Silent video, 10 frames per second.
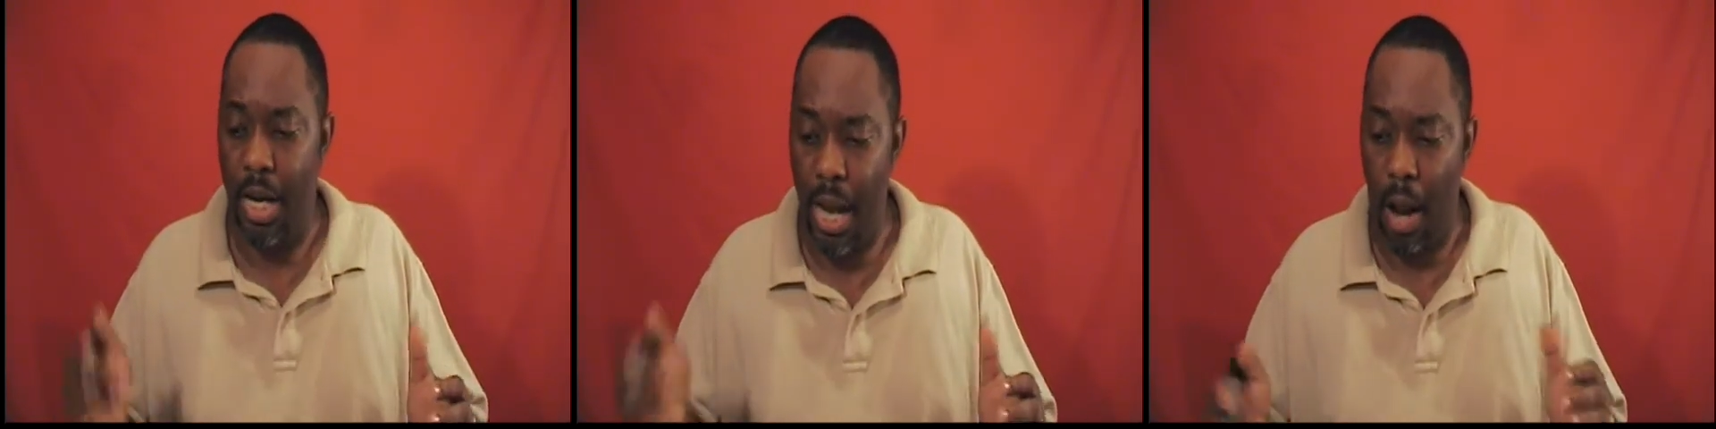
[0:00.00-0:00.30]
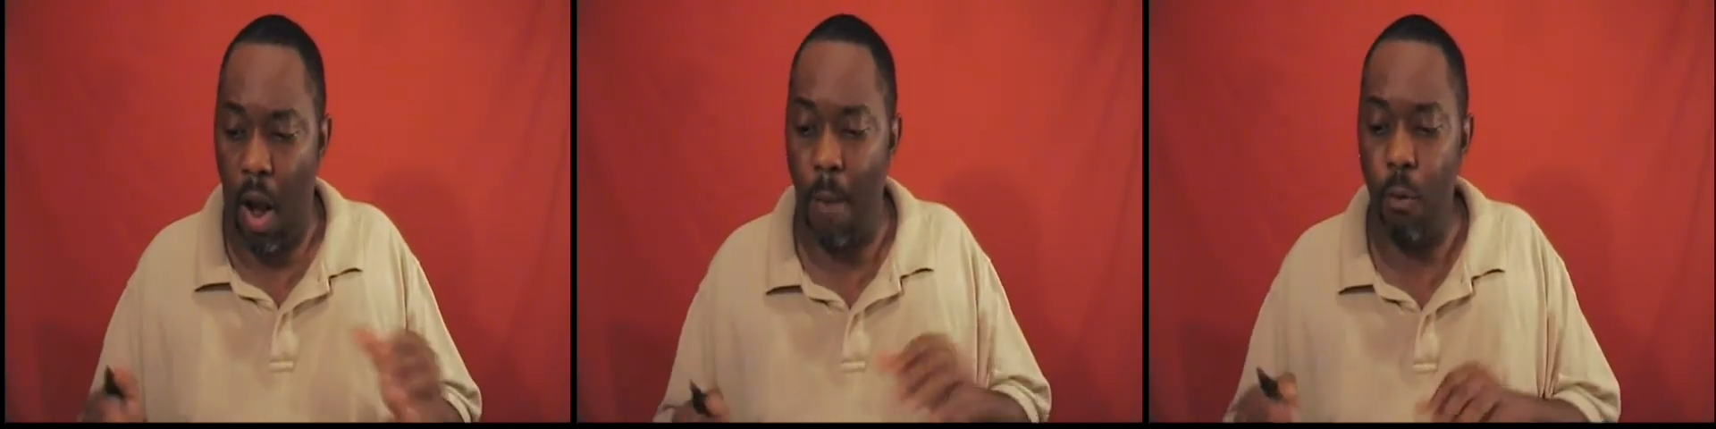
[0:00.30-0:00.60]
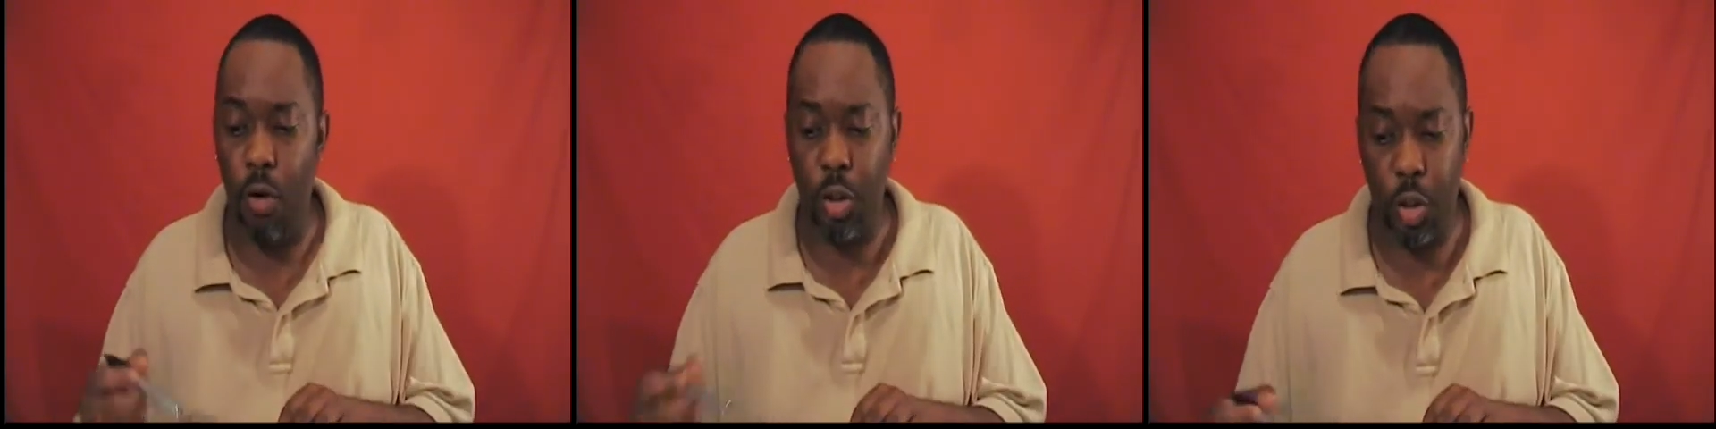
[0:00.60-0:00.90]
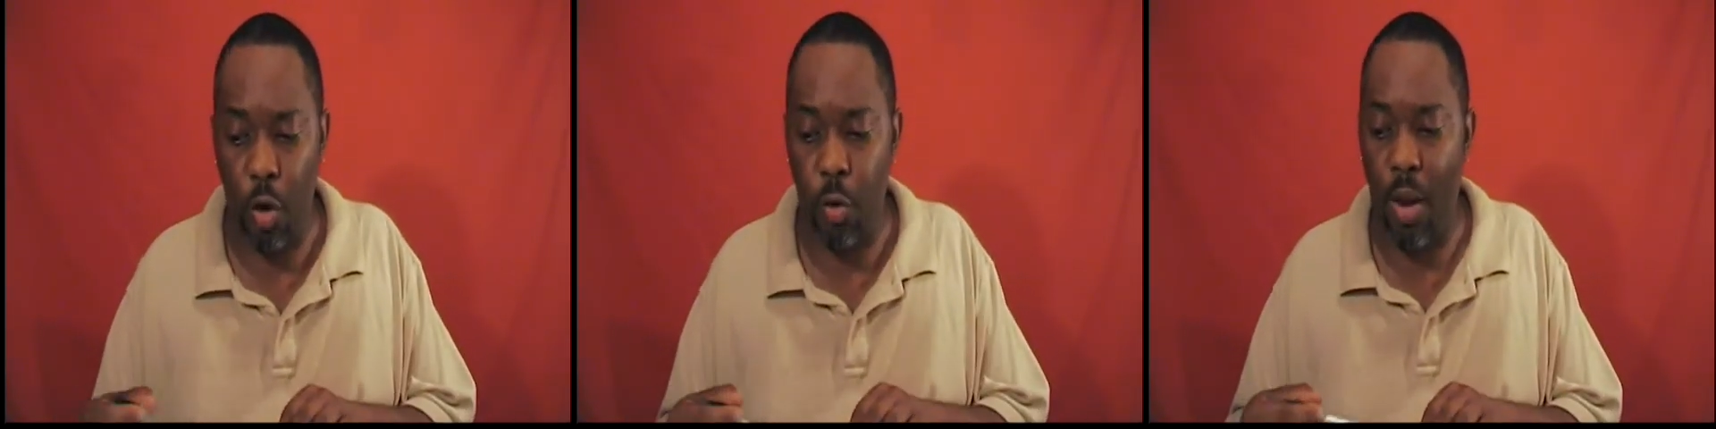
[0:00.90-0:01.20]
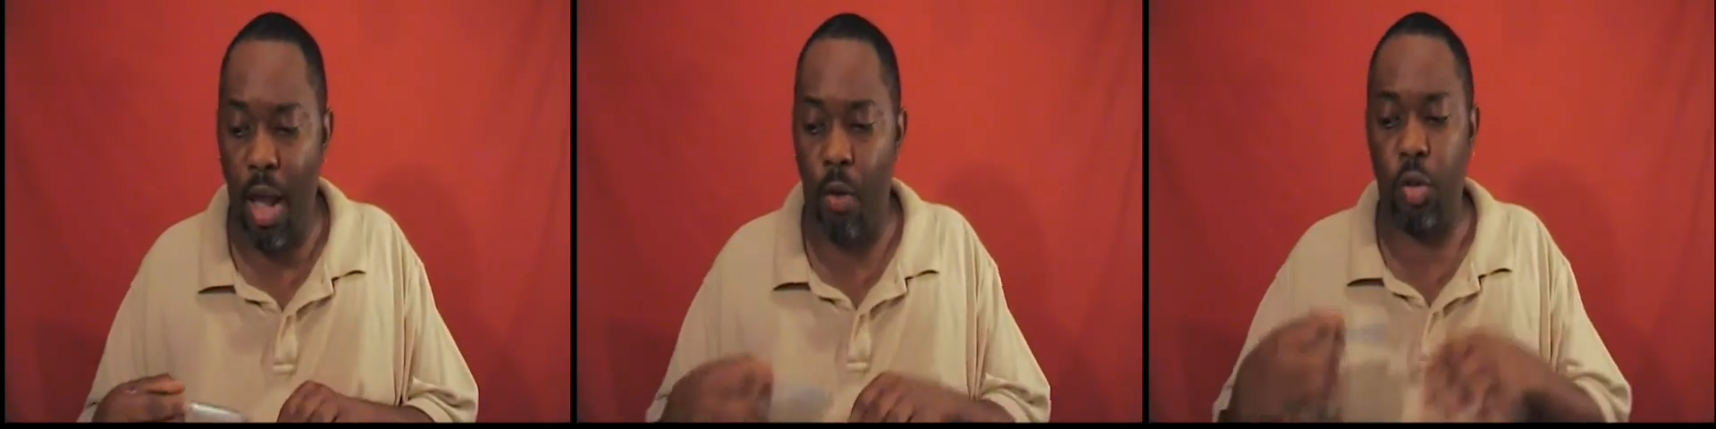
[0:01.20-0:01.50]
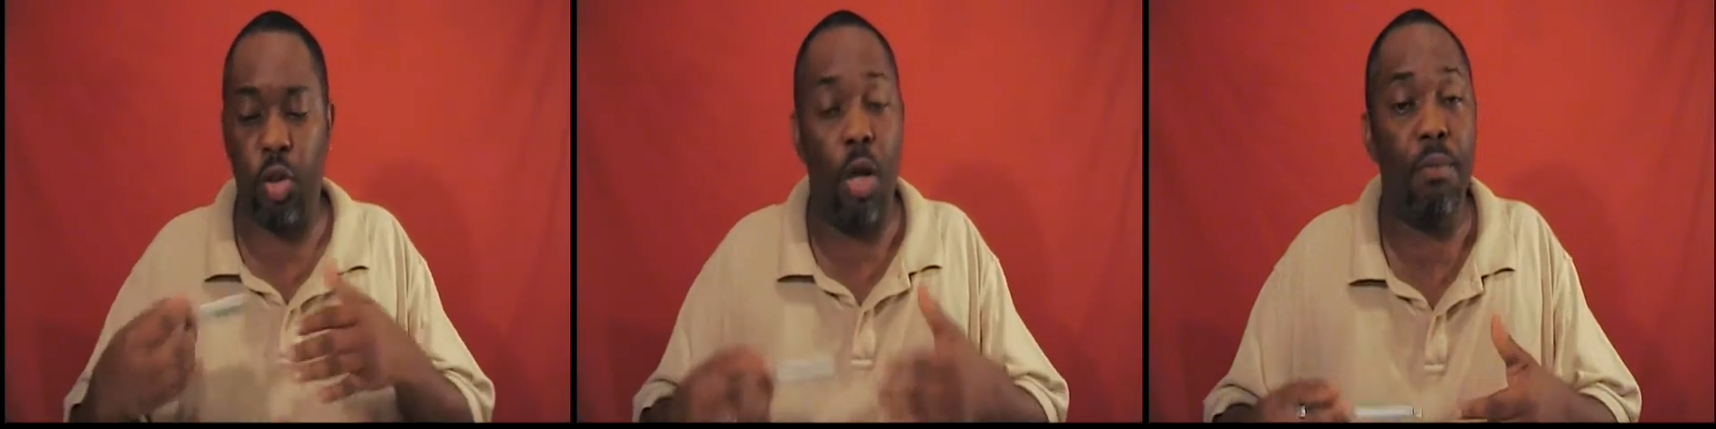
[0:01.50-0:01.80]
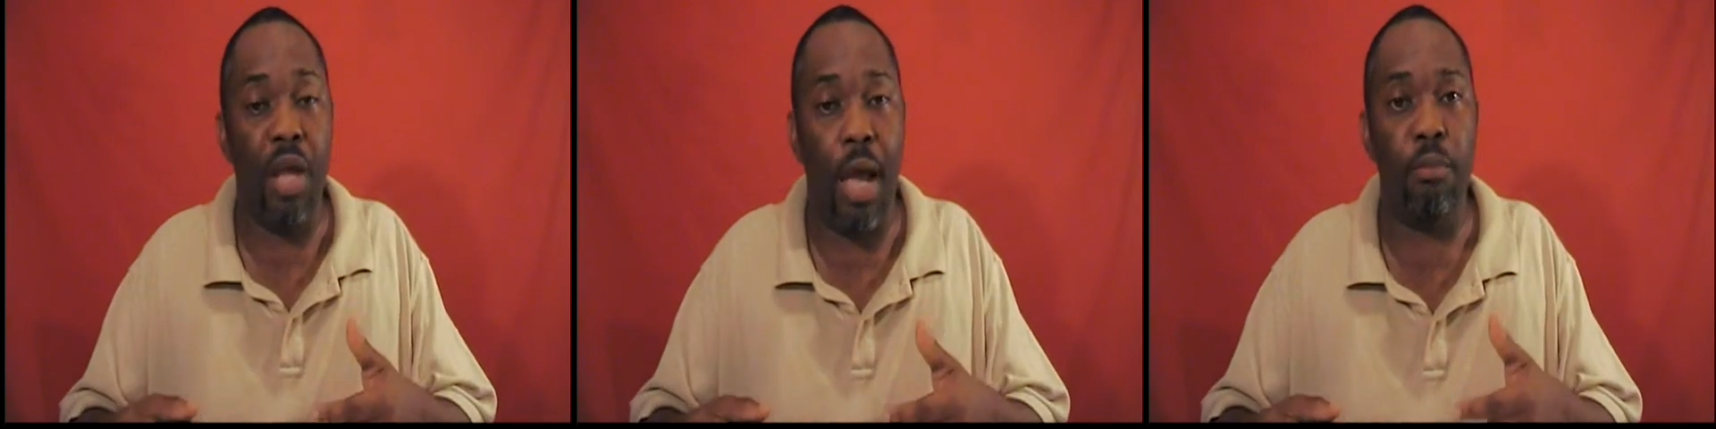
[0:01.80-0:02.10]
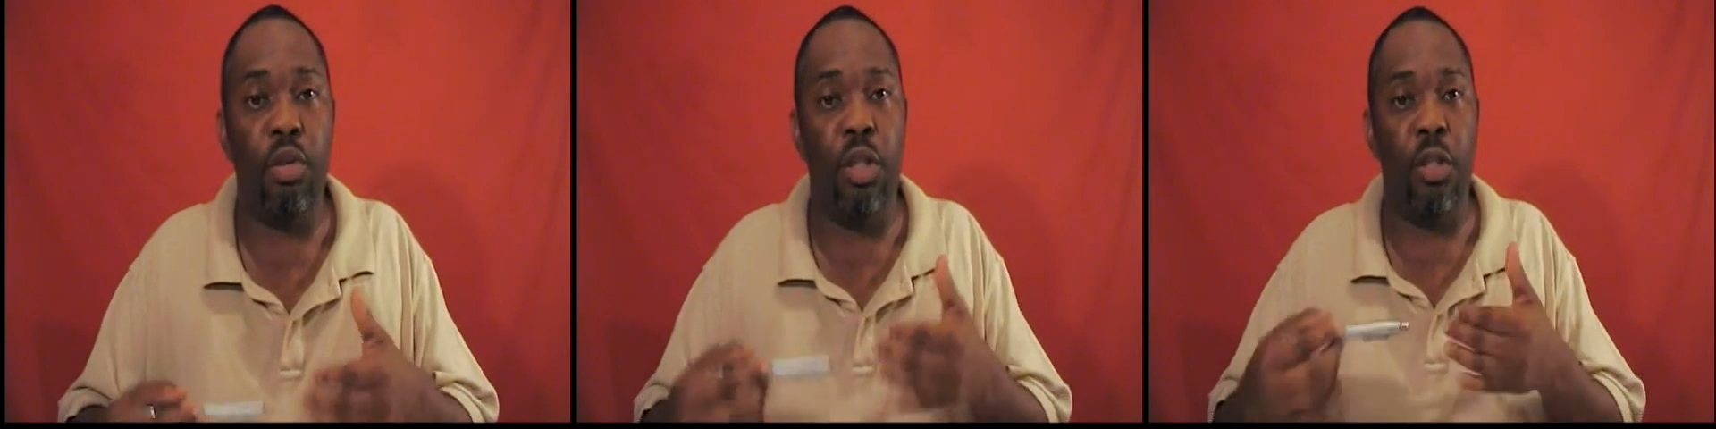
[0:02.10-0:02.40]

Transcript: Now, I'm going to show you how sometimes